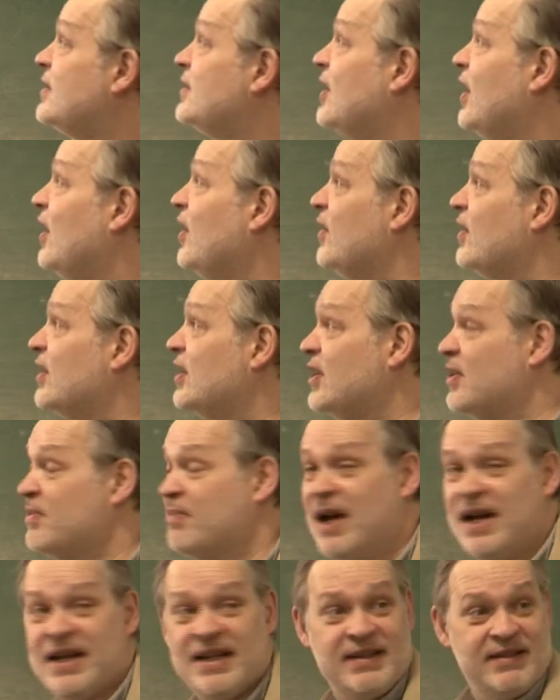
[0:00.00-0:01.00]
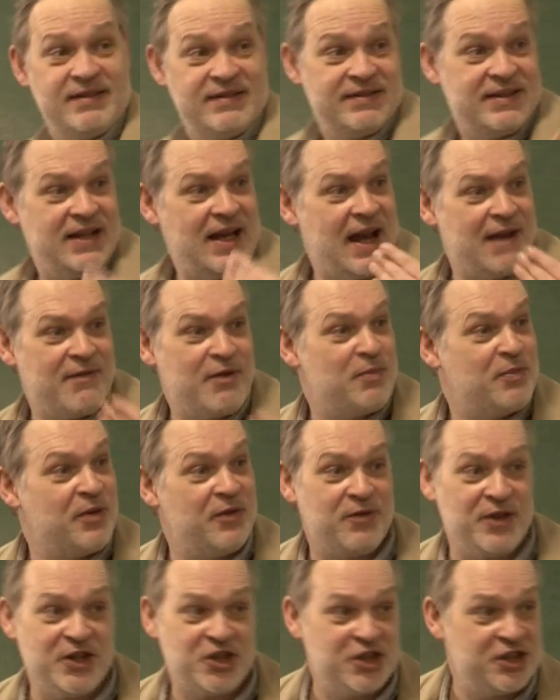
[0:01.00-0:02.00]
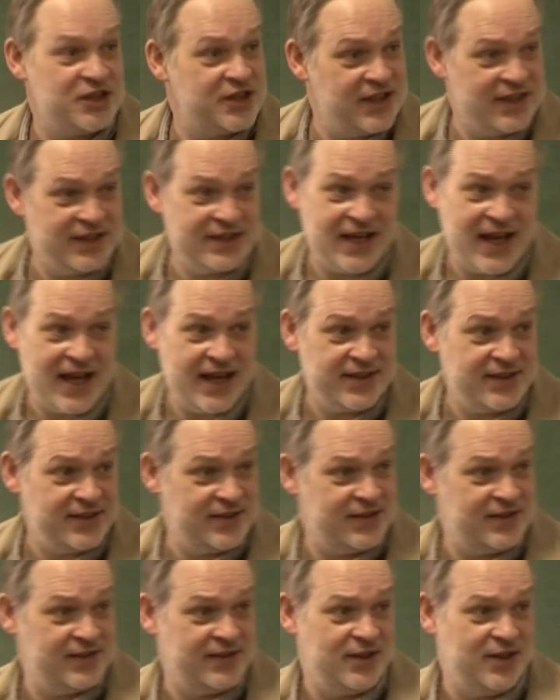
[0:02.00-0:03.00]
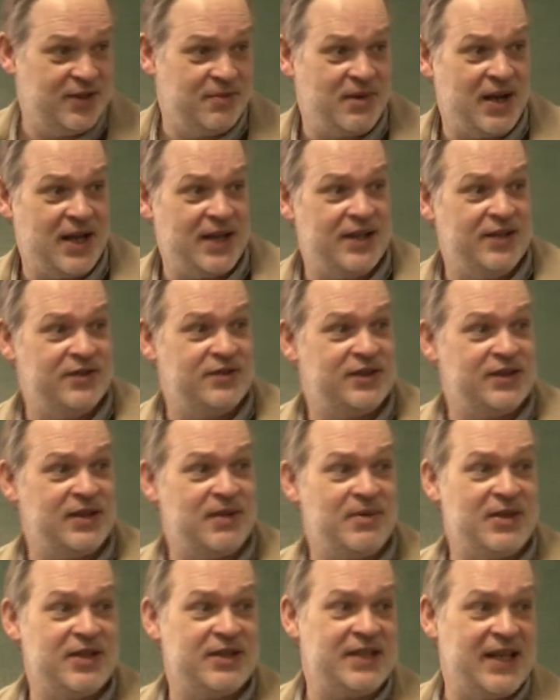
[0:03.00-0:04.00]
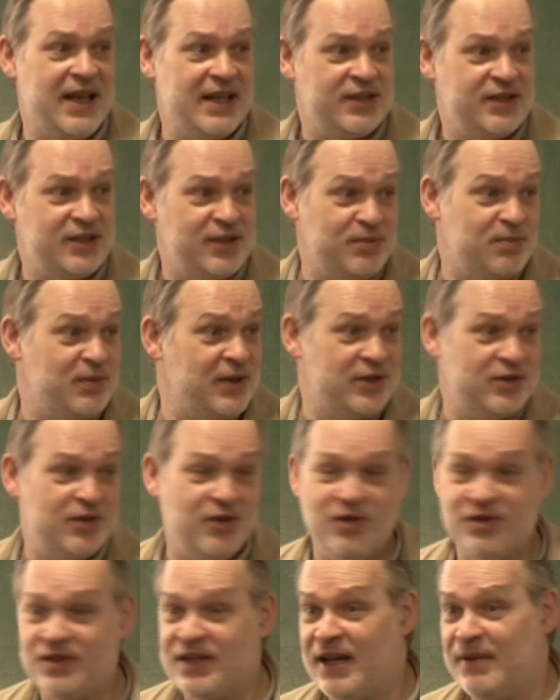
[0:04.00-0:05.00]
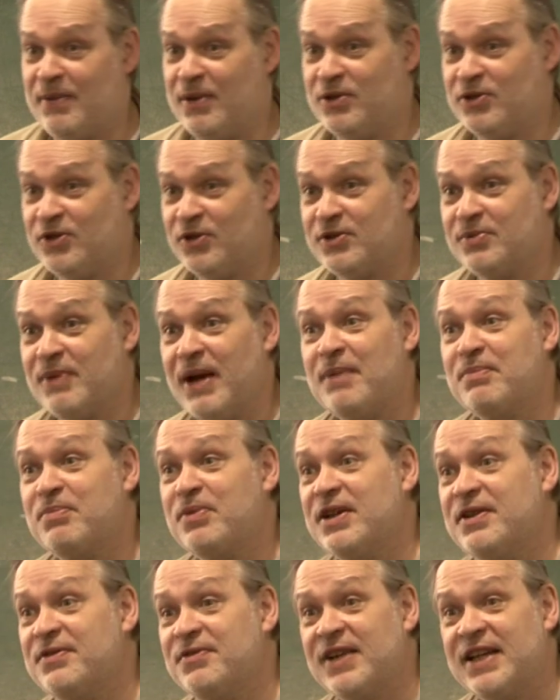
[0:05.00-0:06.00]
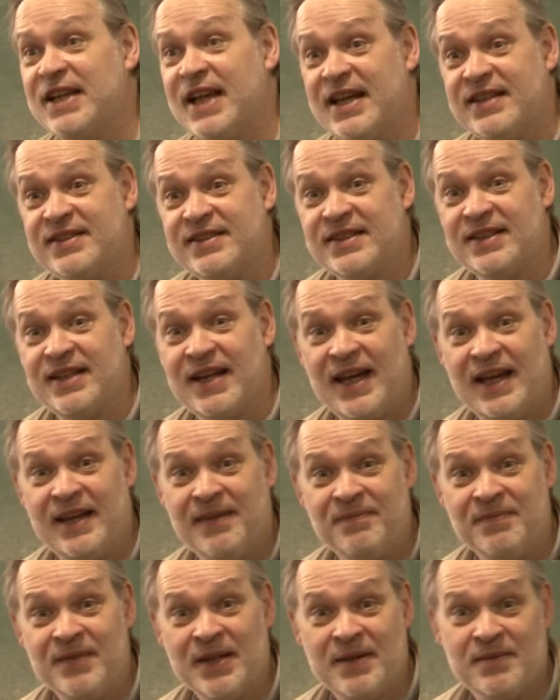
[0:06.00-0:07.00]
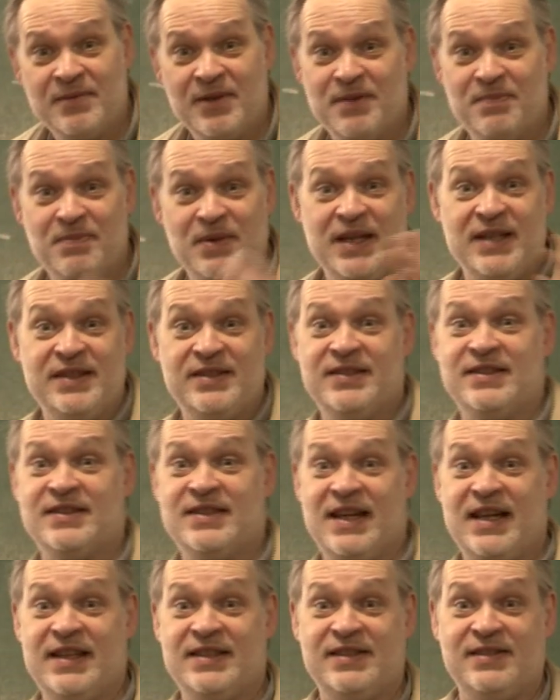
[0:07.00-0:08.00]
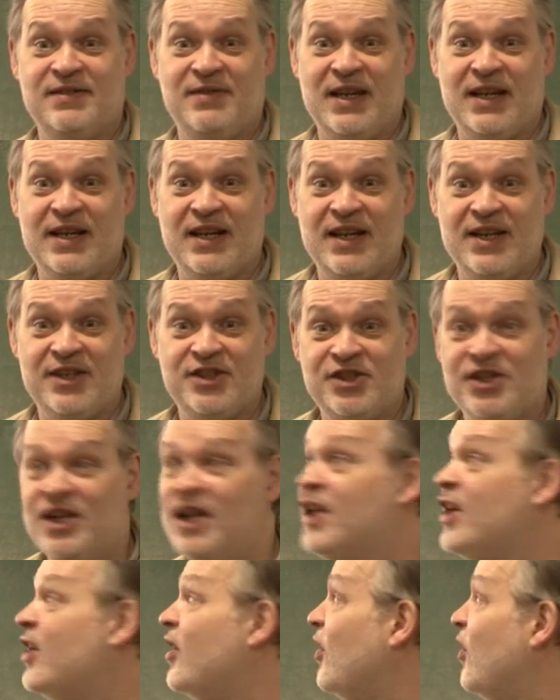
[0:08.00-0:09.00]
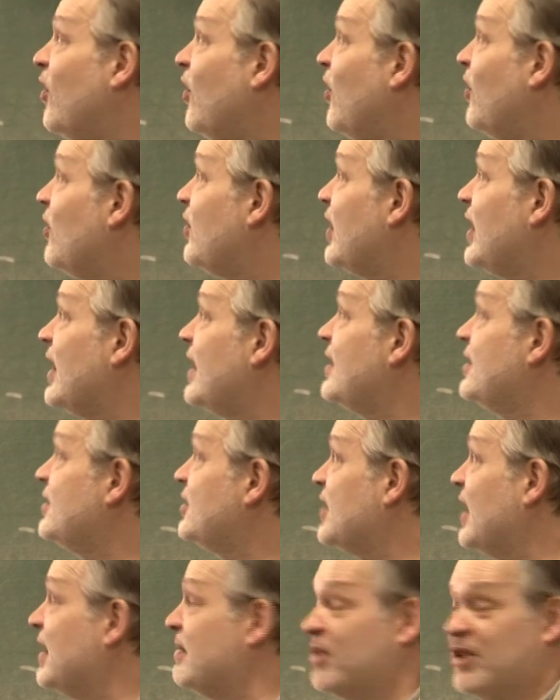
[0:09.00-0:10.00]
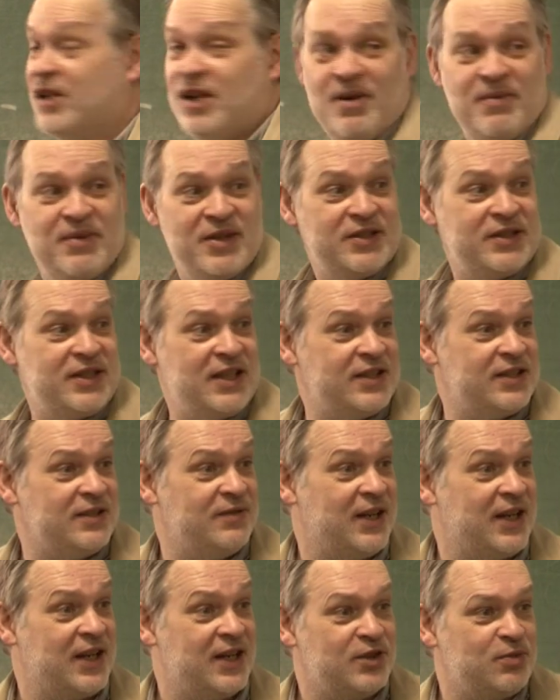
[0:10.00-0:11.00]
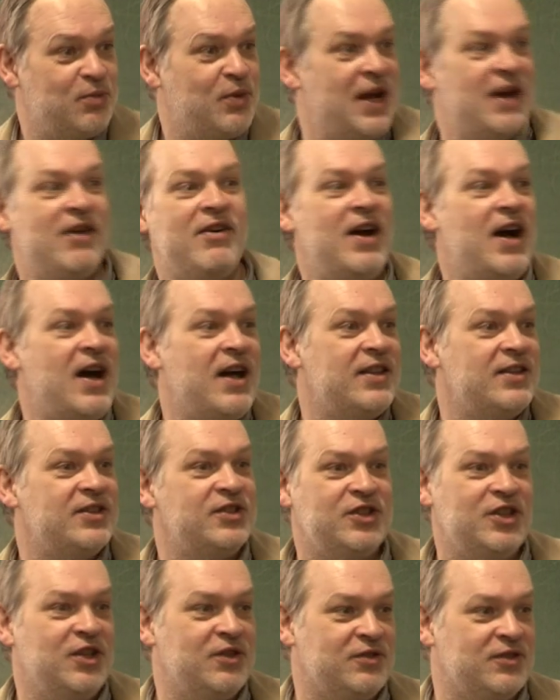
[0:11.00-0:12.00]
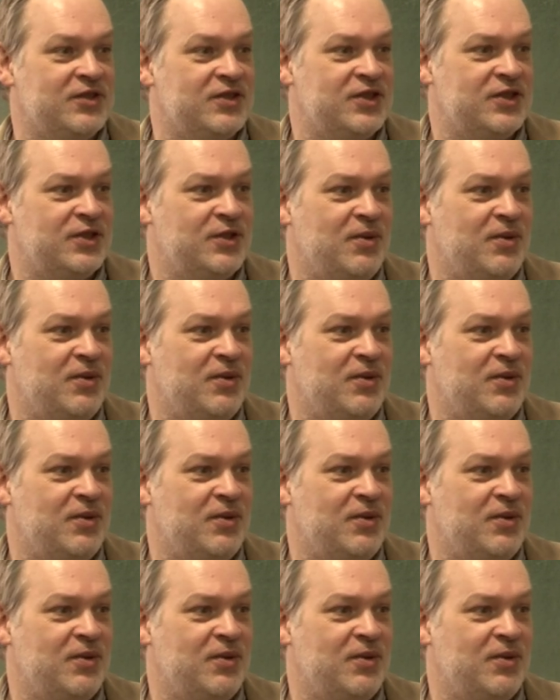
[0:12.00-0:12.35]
So you might have a proficiency test. You might use some of the tests we talked about briefly yesterday, the Pearson tests of English, or the London Chamber of Commerce test of English. Where are the students?